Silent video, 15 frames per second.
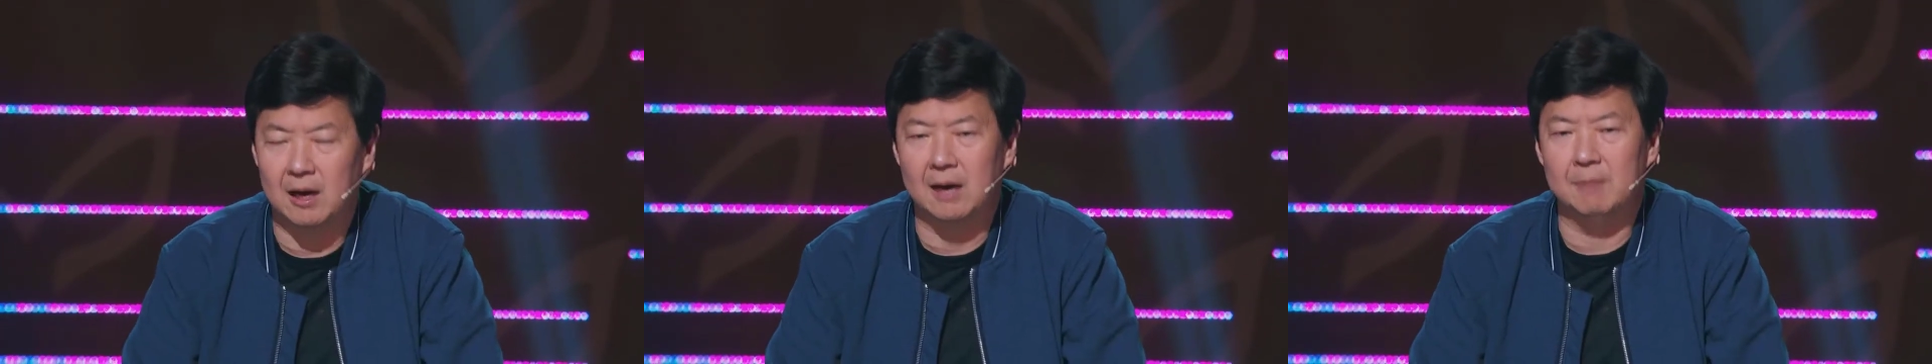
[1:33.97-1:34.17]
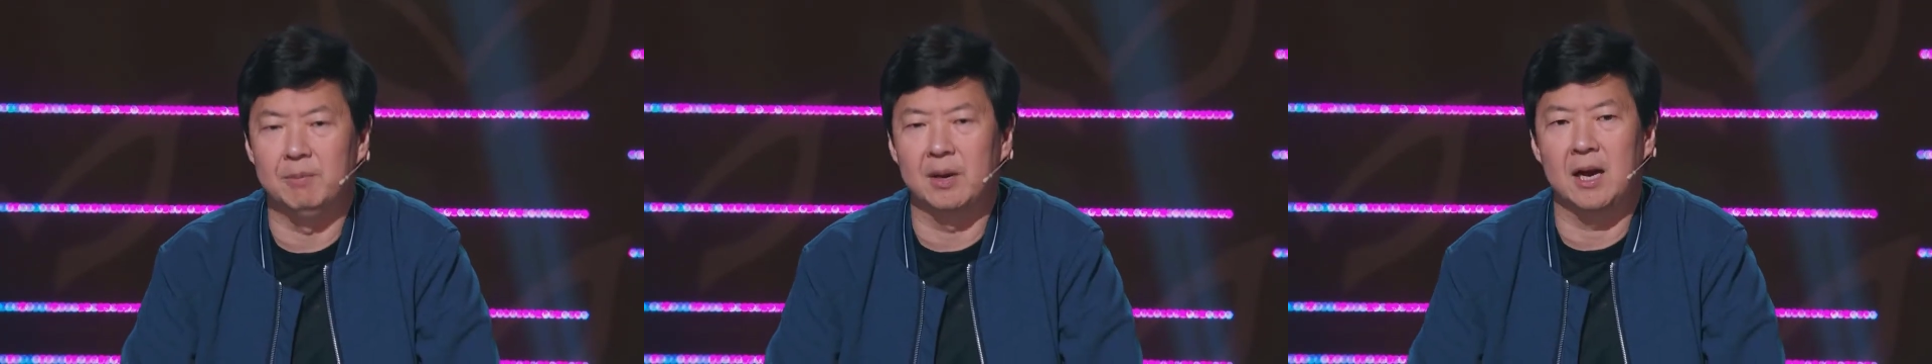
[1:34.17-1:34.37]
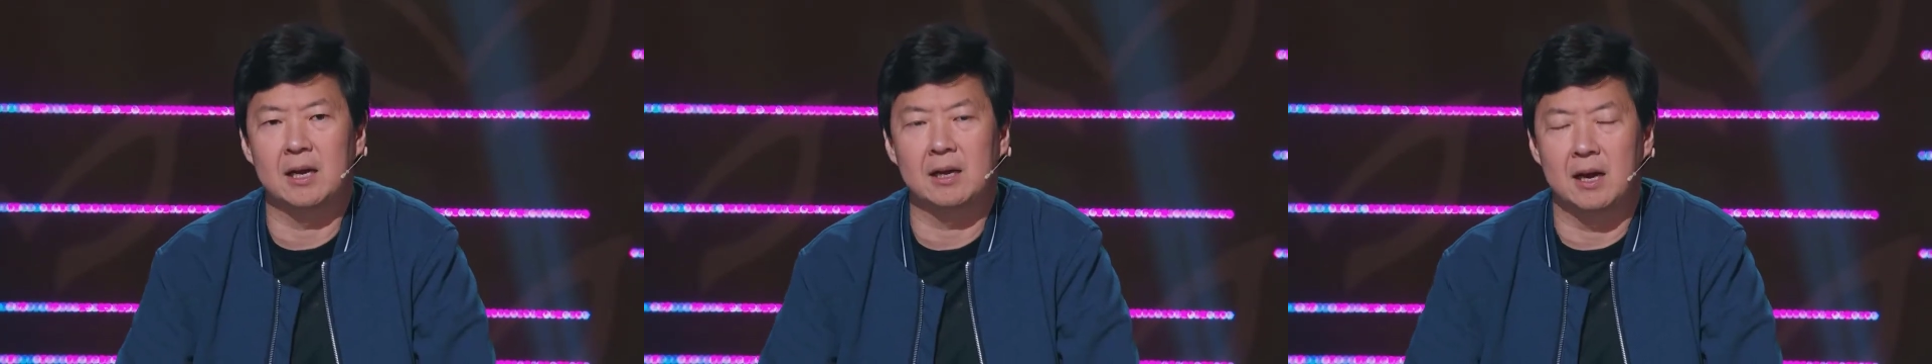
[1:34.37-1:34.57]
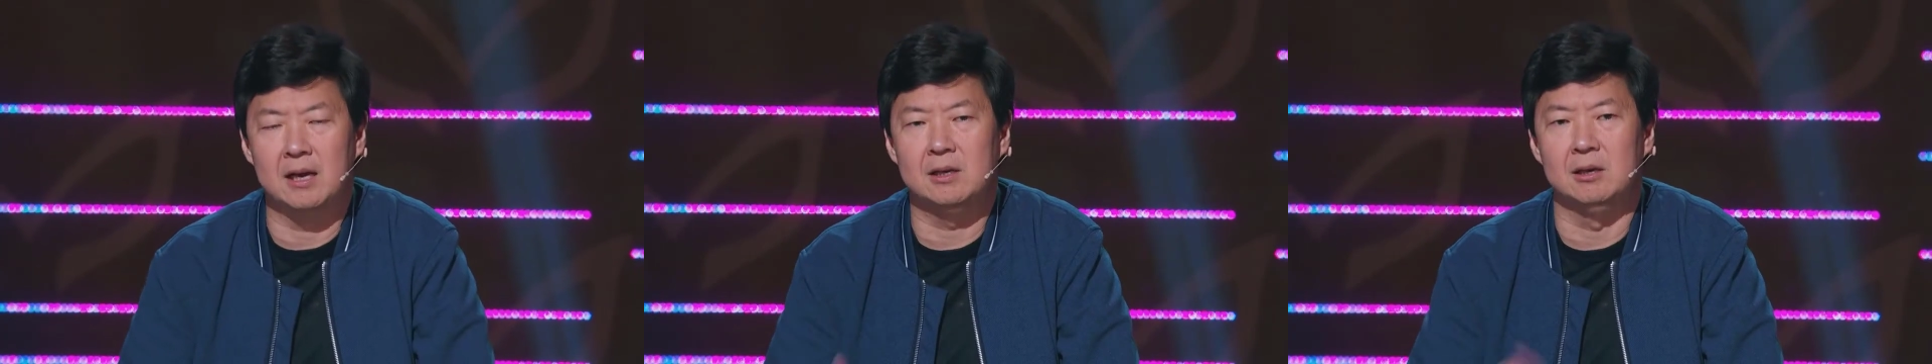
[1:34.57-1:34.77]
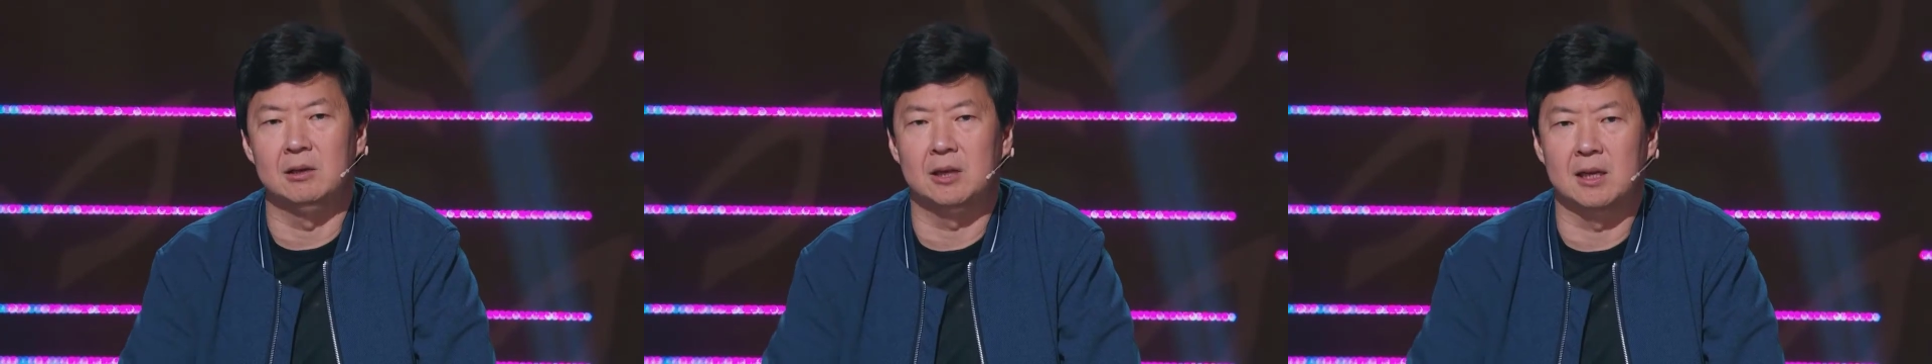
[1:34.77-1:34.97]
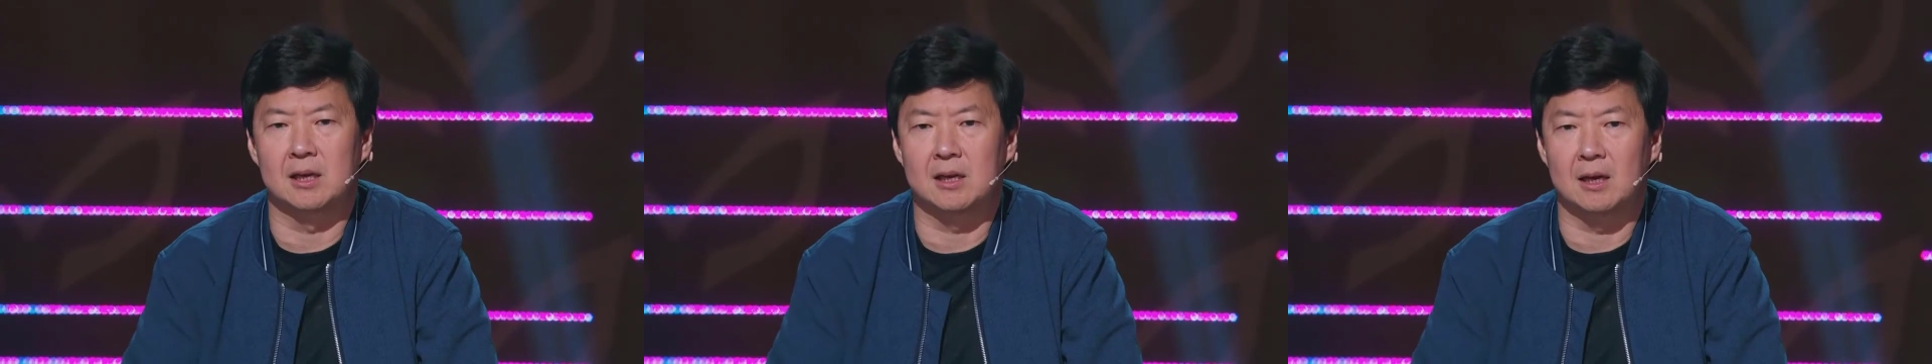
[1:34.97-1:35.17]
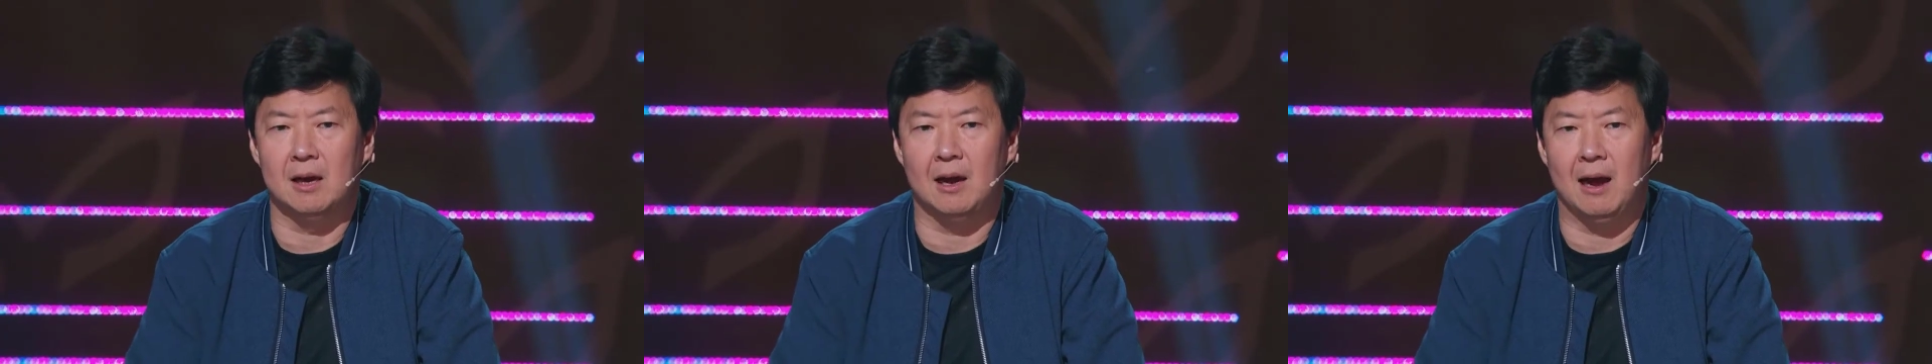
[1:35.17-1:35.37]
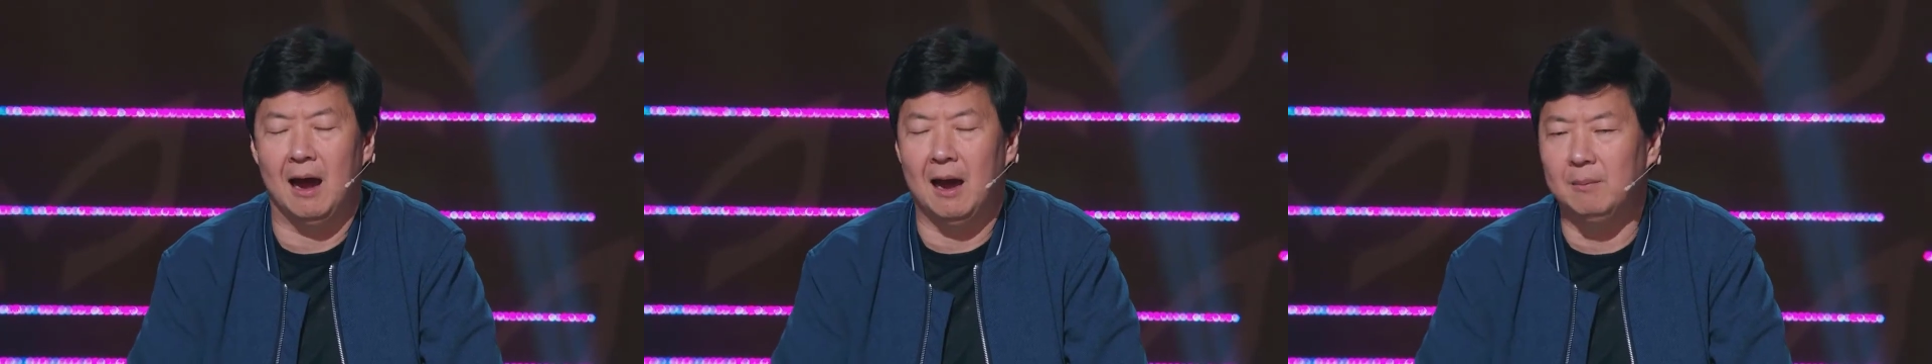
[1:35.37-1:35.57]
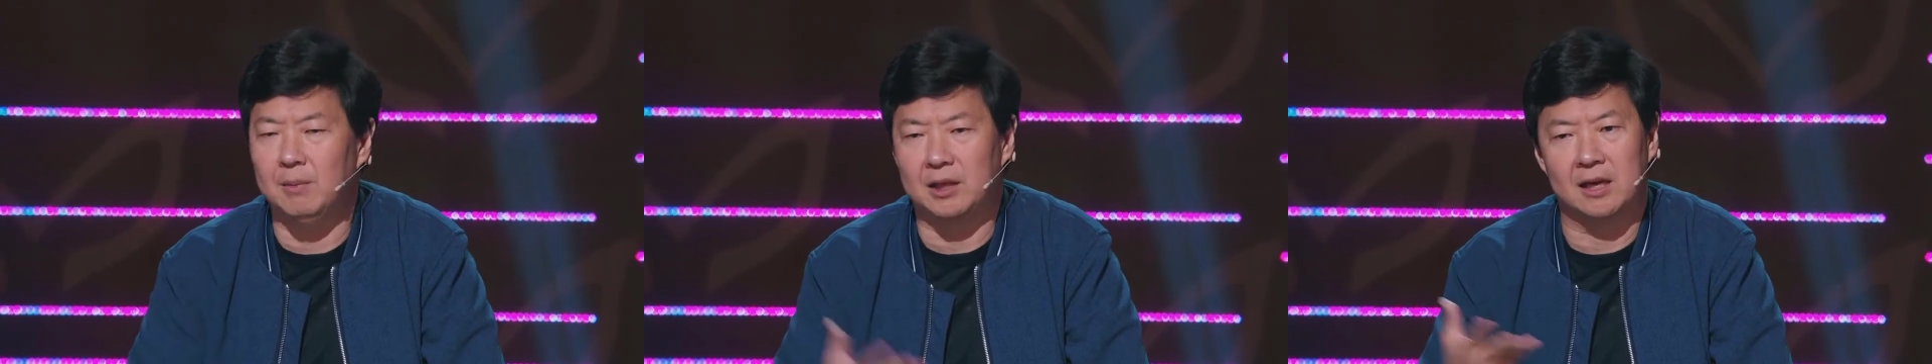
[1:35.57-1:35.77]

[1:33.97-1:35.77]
I've been